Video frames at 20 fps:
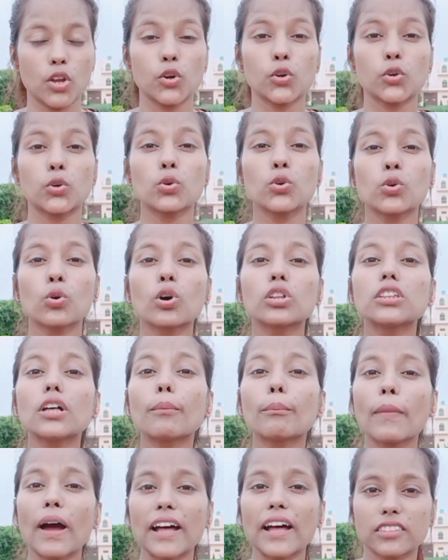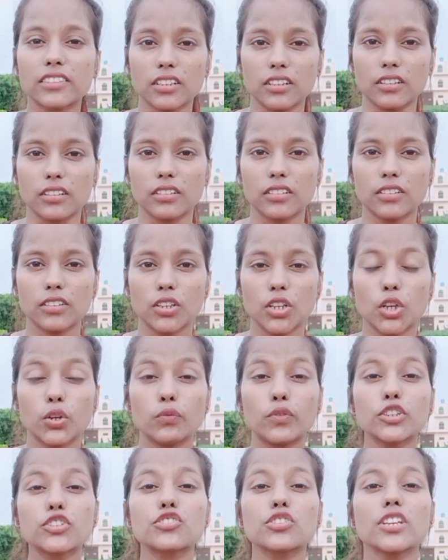to know the method
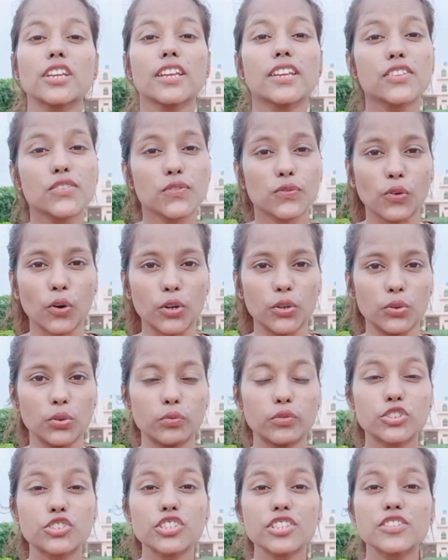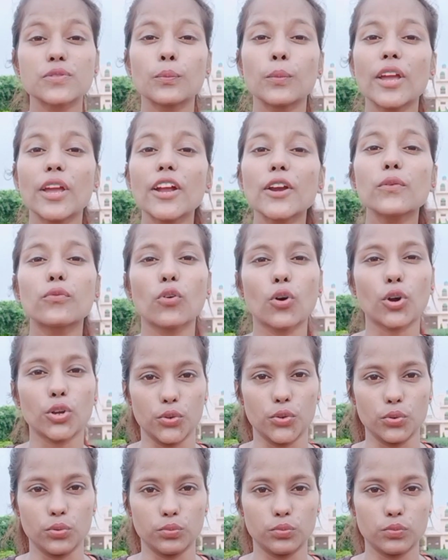which is for you, which is made for
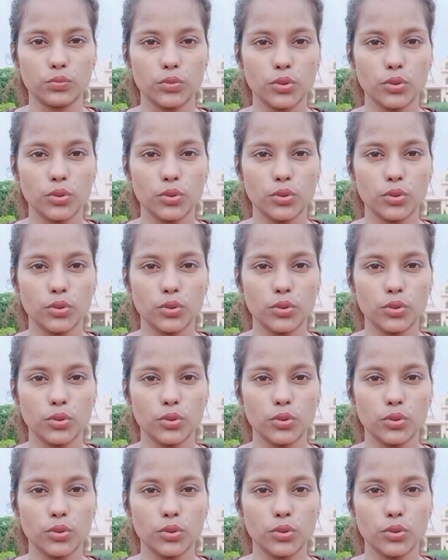you